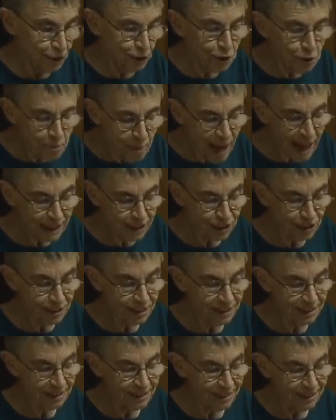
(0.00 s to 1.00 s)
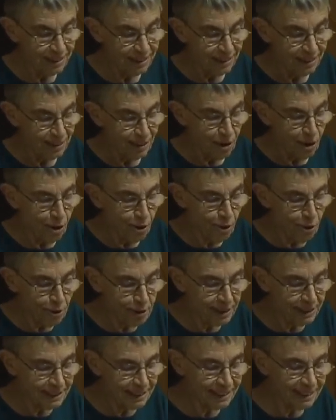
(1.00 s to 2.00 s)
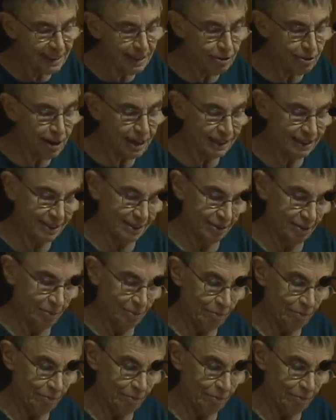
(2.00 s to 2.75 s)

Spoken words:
Two matches, a hoarded cigarette,